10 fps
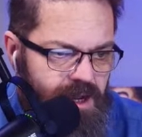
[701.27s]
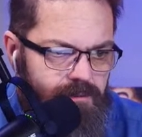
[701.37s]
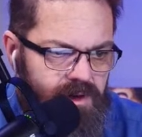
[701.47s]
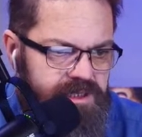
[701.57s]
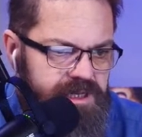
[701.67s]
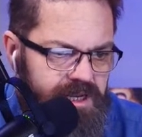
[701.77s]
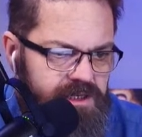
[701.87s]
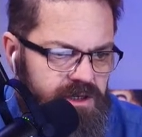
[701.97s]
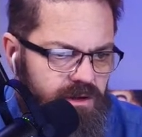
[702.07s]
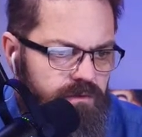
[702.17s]
'If someone
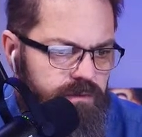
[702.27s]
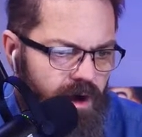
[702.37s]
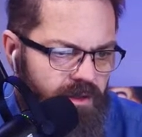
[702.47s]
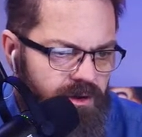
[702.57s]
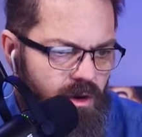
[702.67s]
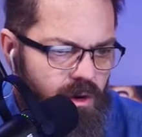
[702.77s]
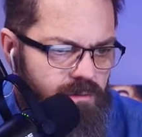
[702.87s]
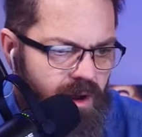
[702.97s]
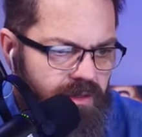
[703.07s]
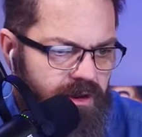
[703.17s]
says to father
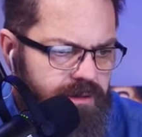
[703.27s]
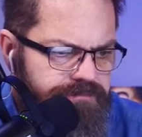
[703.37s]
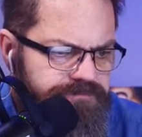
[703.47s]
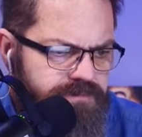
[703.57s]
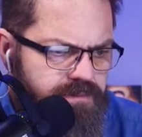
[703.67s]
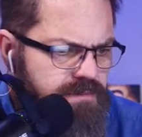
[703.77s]
or mother,